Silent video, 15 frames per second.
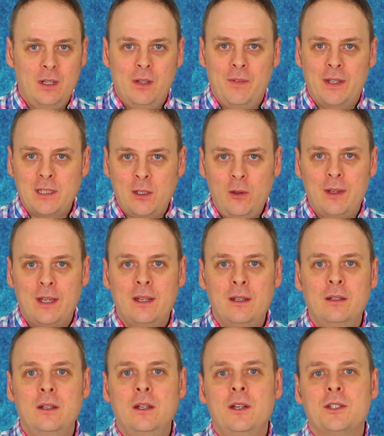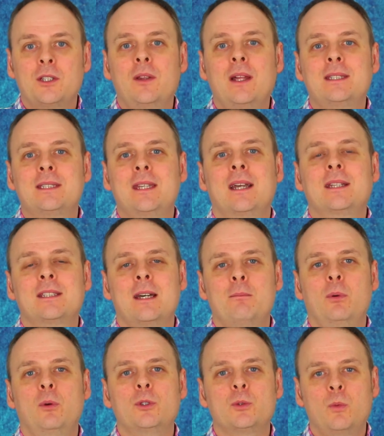There's a lot here, so let's see
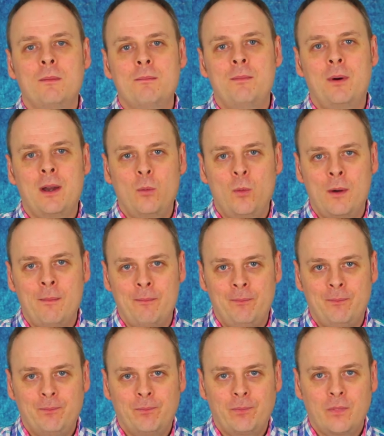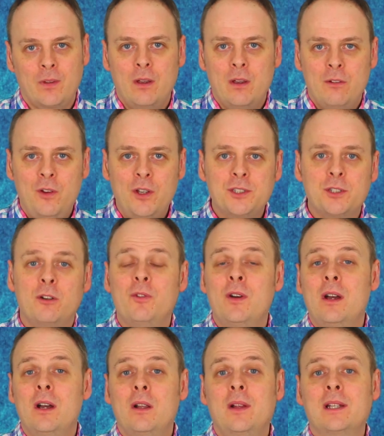examples one by one. First off,
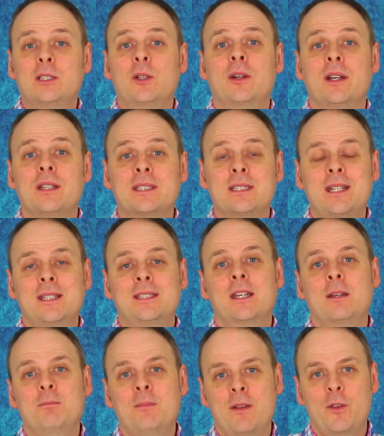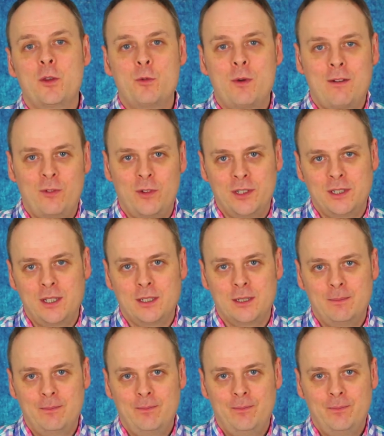let's look at static method references.
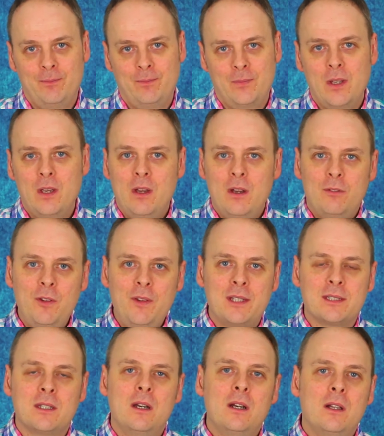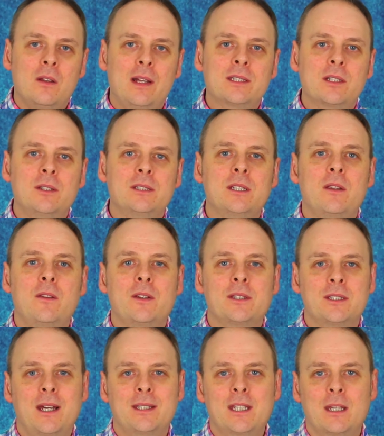For this, let's consider the
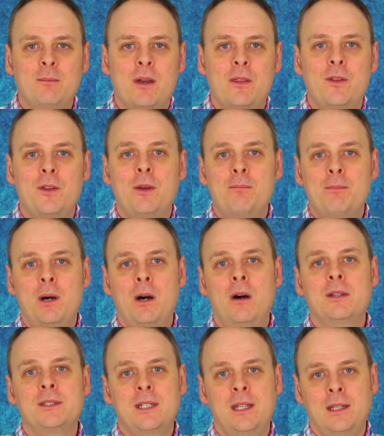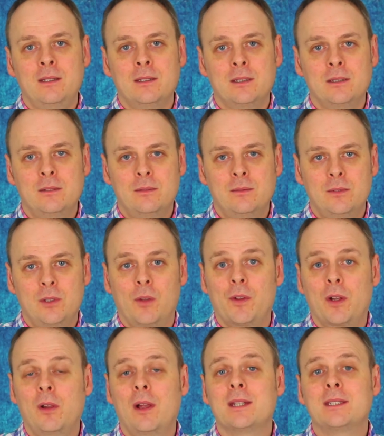static method parseInt on the
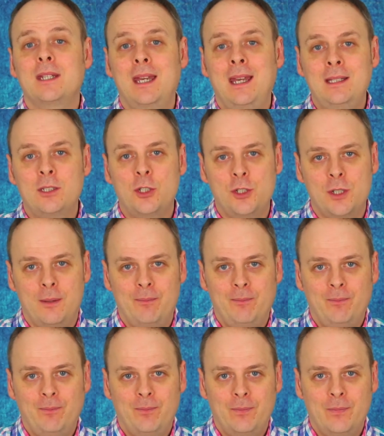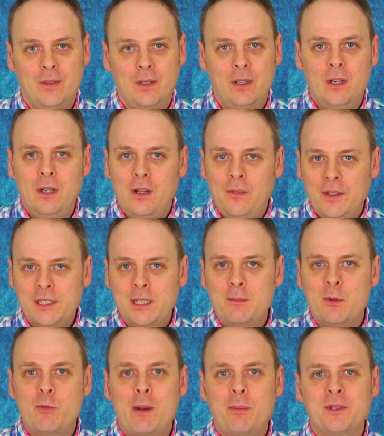class integer. This can
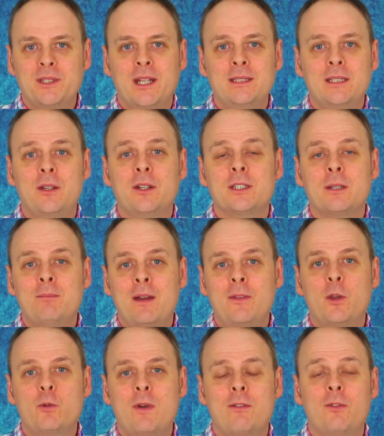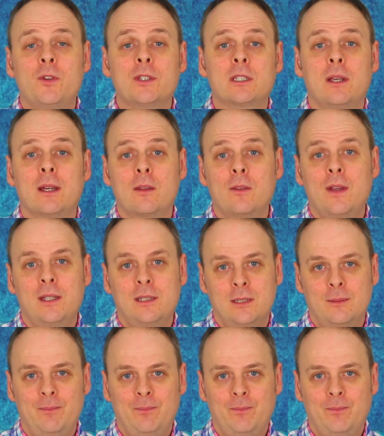be represented as a method reference like this.